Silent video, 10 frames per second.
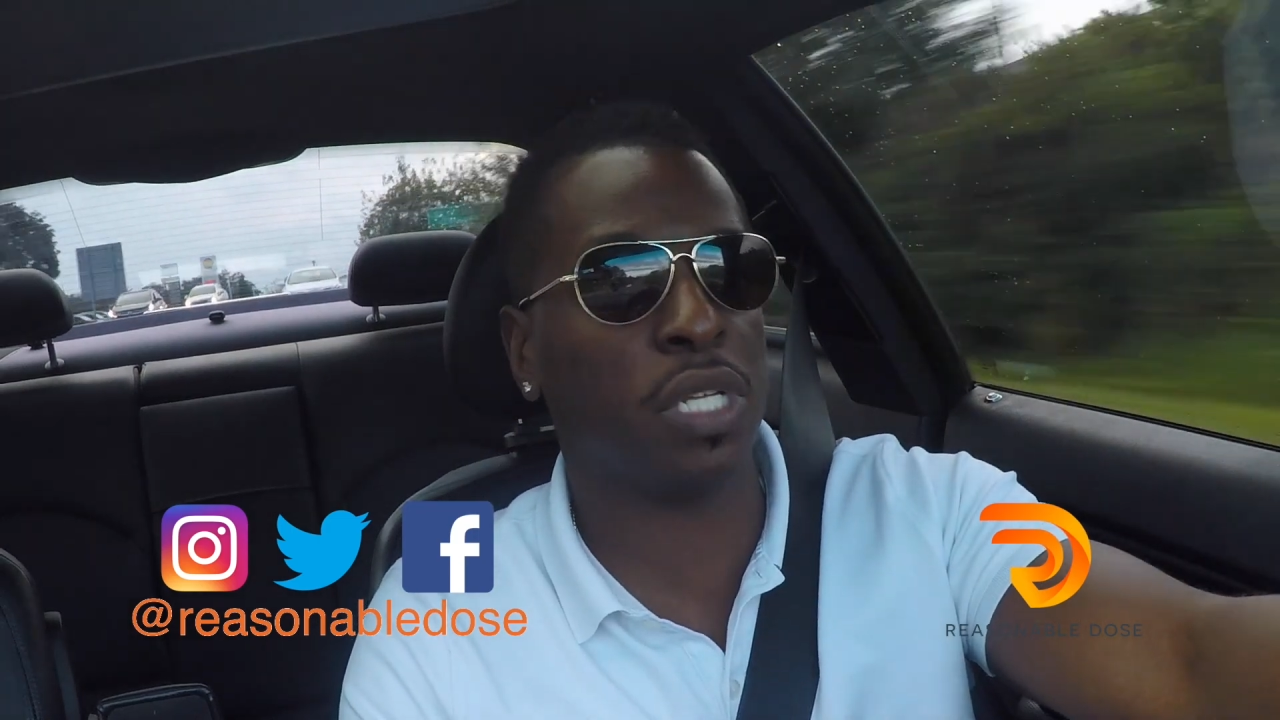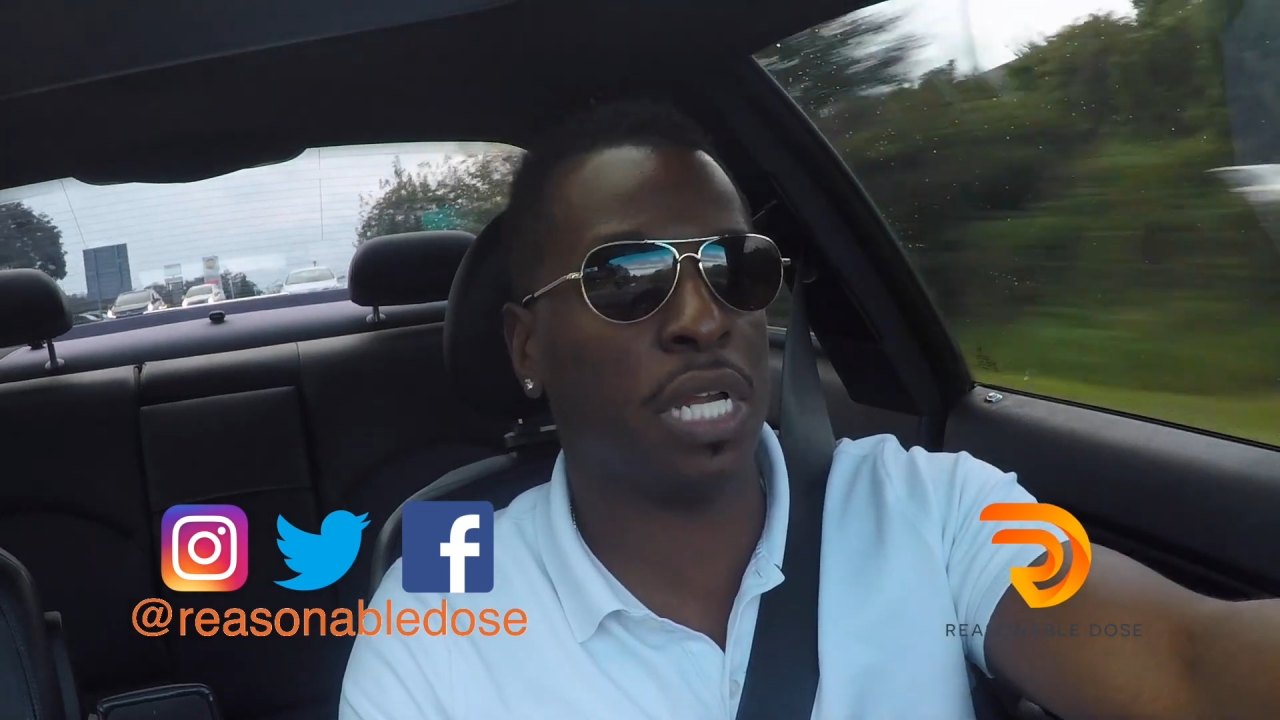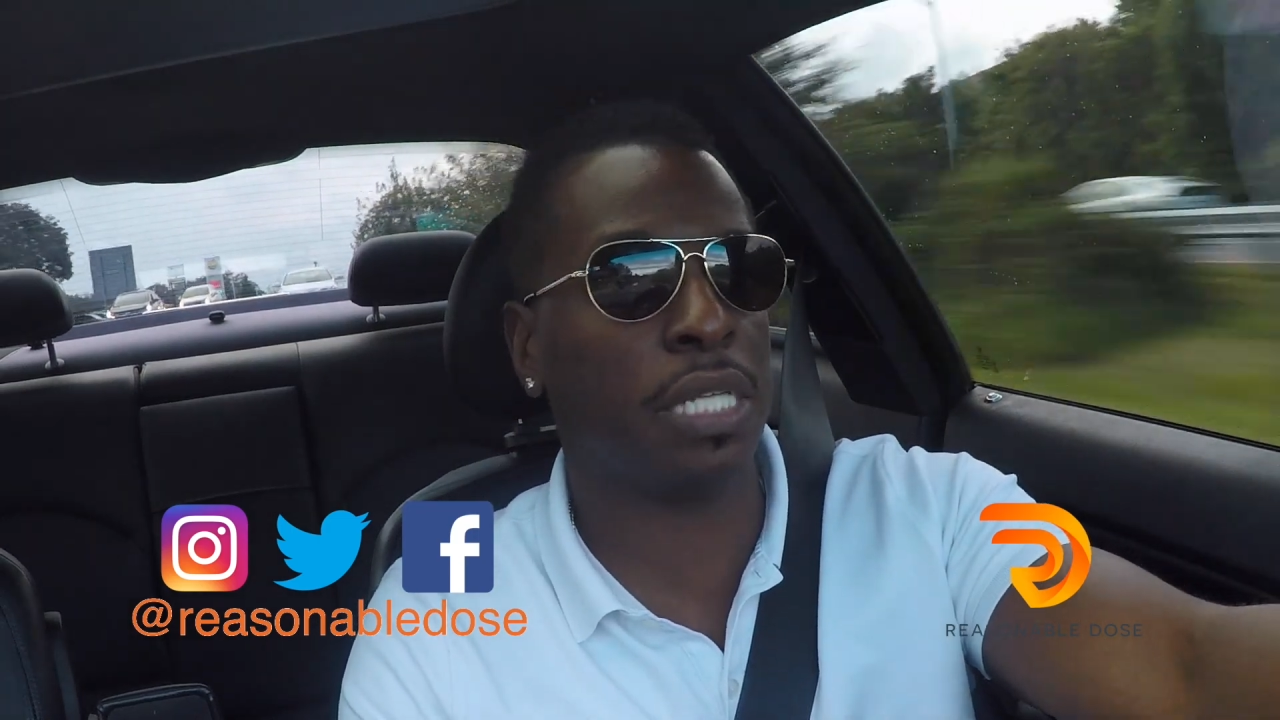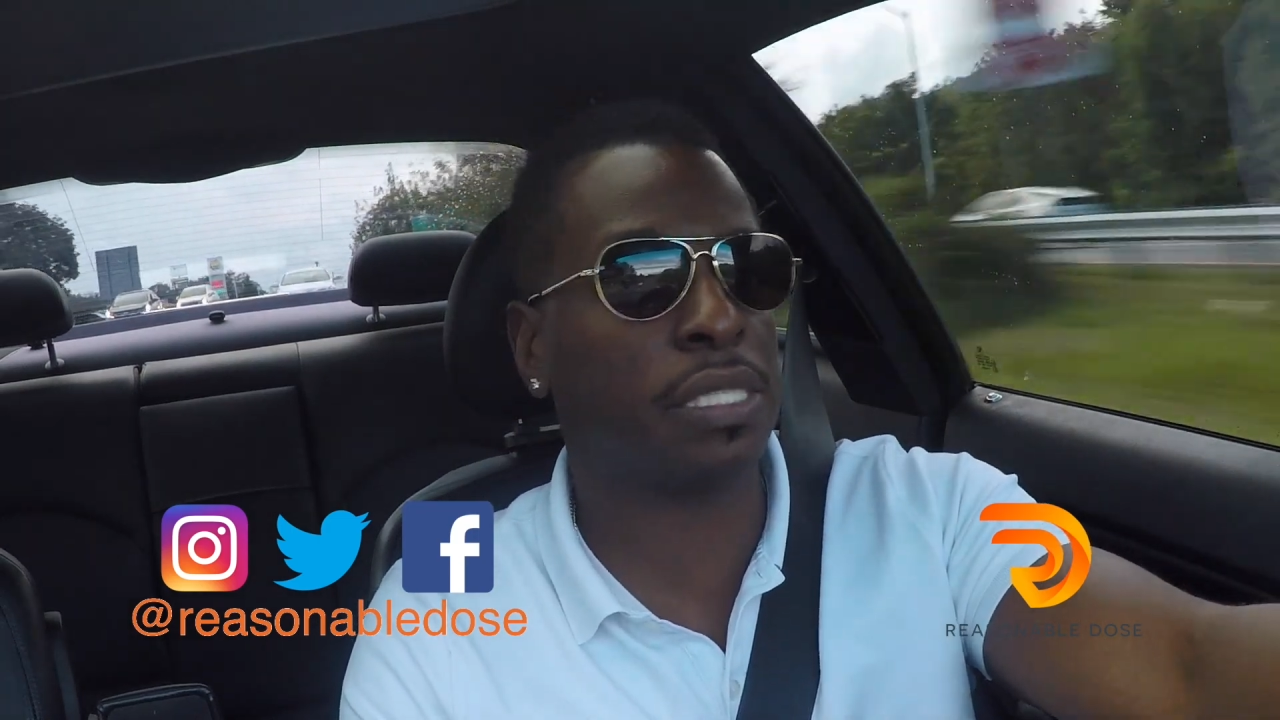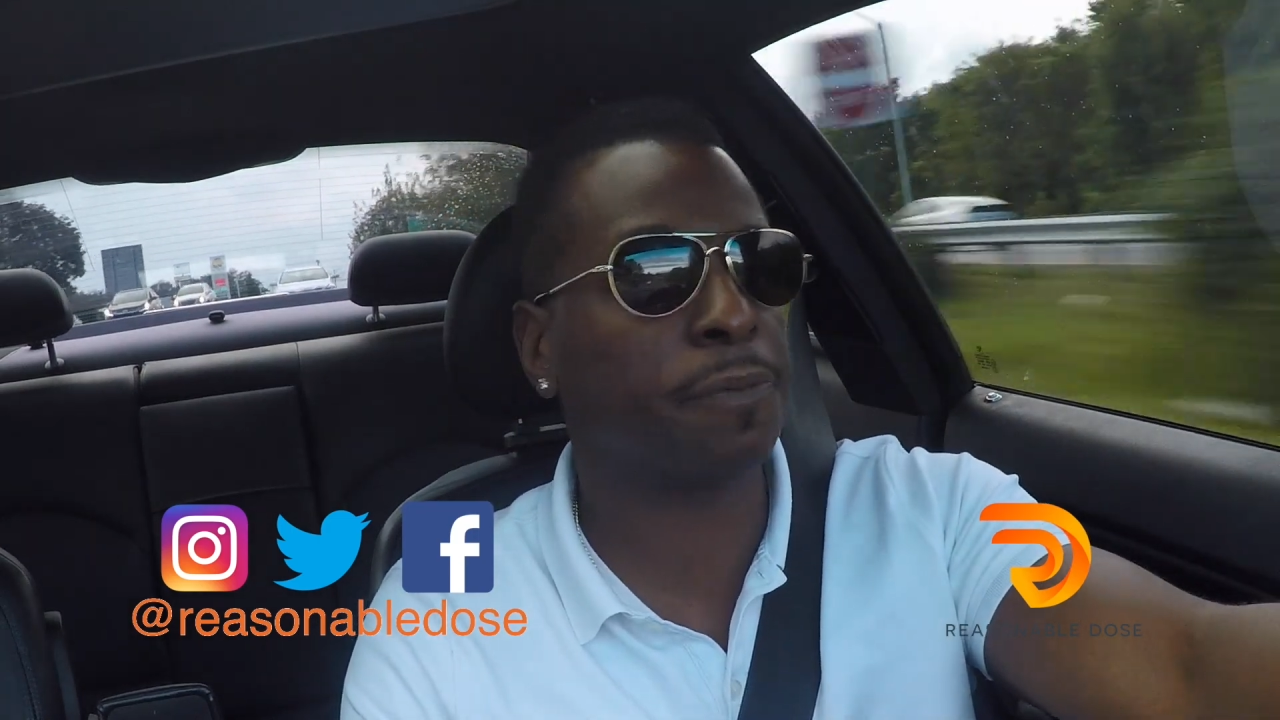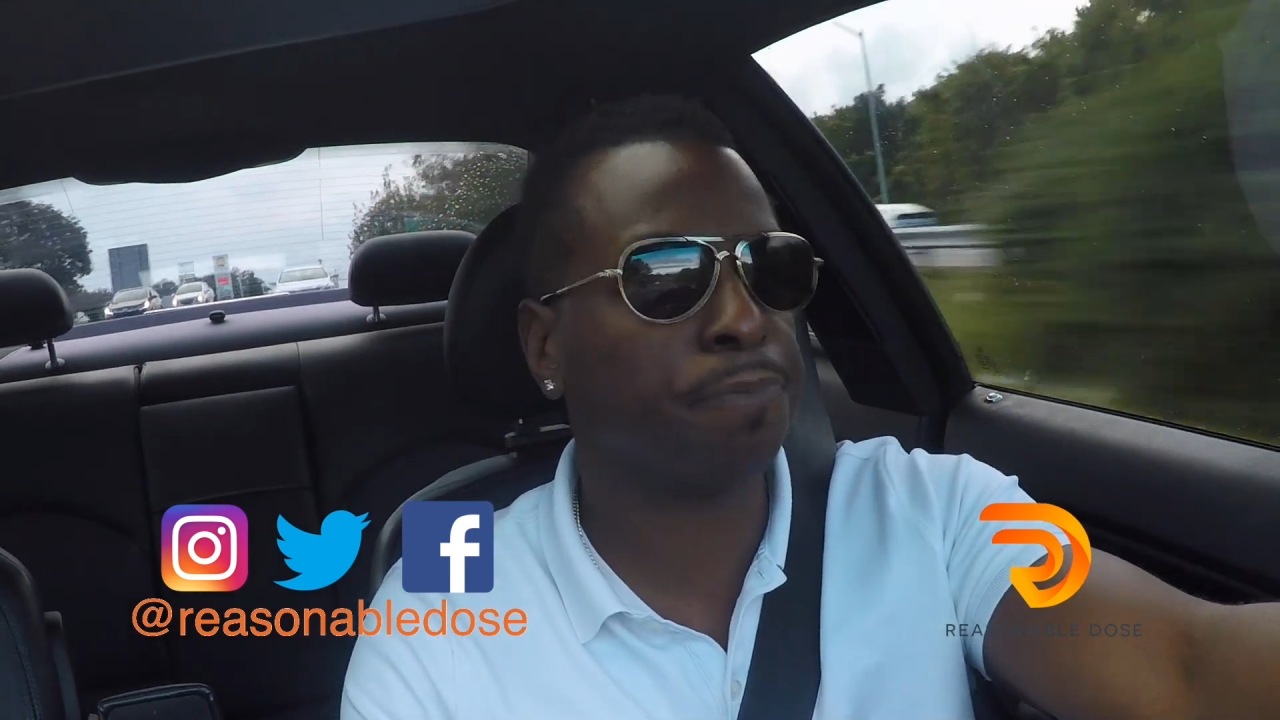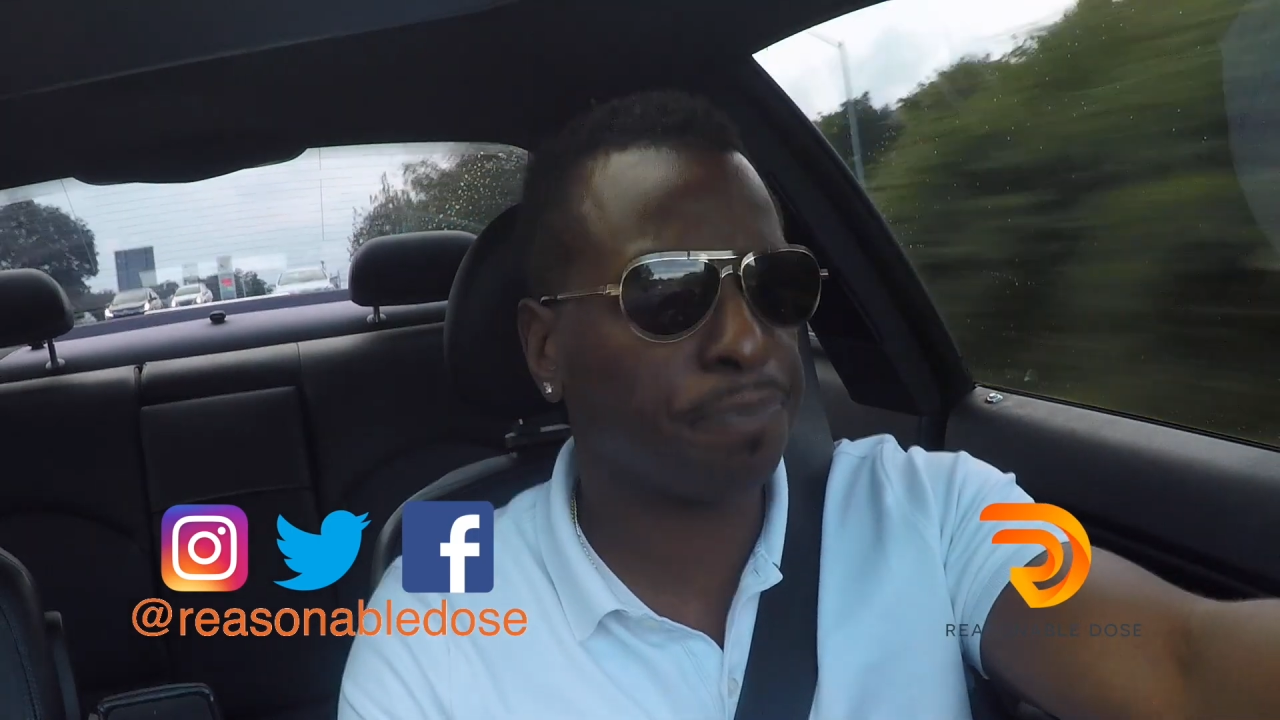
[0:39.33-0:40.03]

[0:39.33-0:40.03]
nuts.